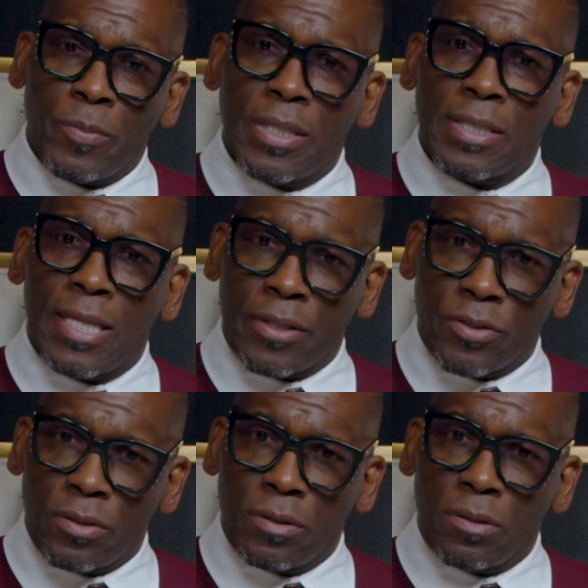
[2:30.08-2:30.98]
the
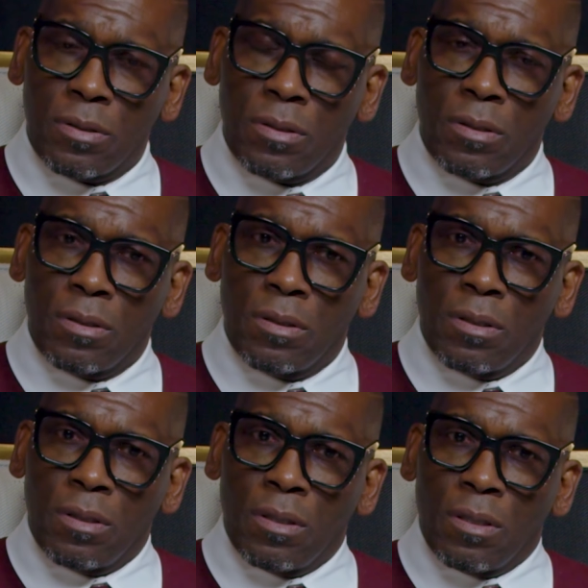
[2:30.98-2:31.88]
election,
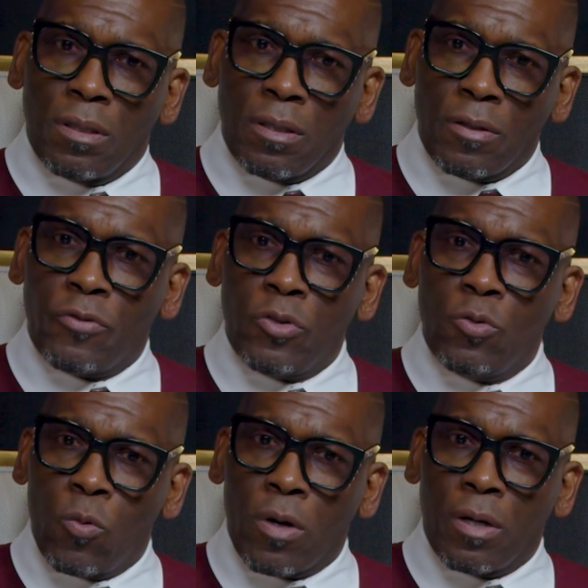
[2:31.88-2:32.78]
if
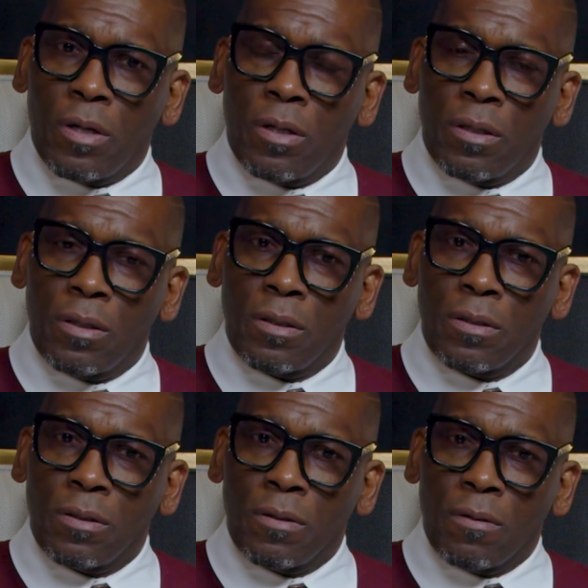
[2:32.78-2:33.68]
you were
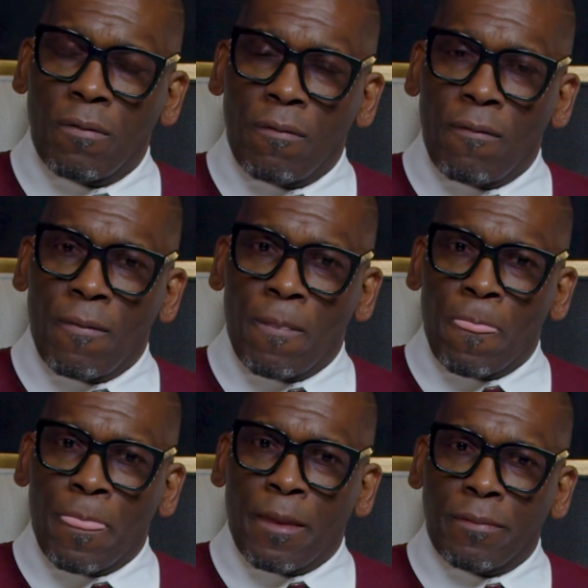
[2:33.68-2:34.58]

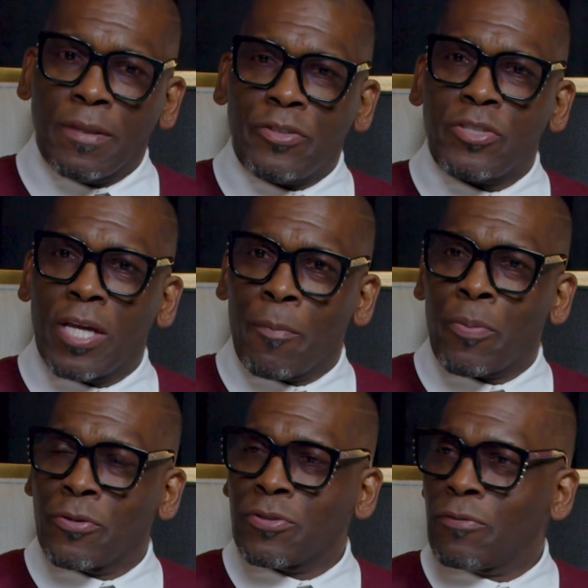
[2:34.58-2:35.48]
the
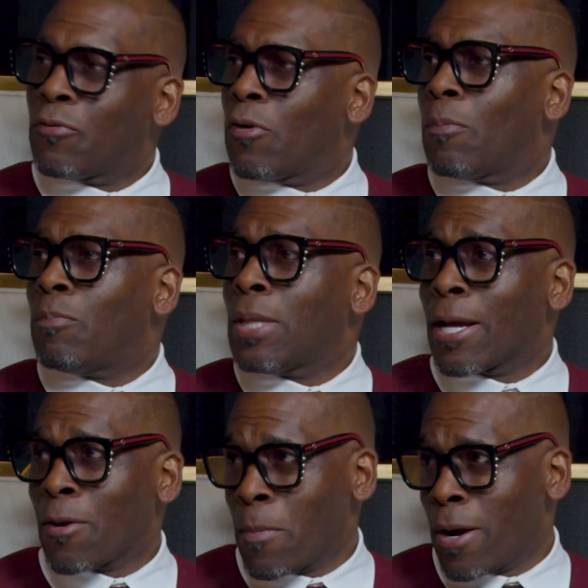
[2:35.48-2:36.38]
chairperson for
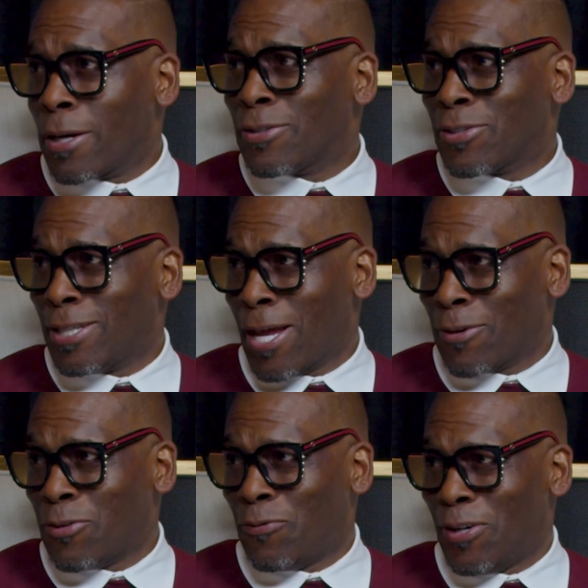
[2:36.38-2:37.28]
Black America's Get
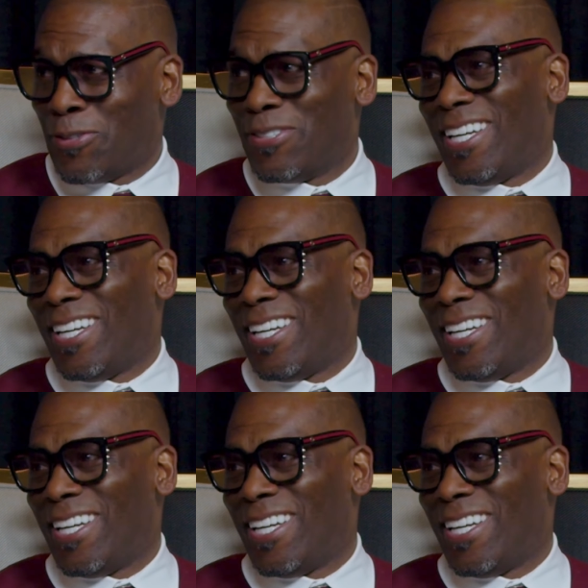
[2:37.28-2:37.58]
Out the Vote.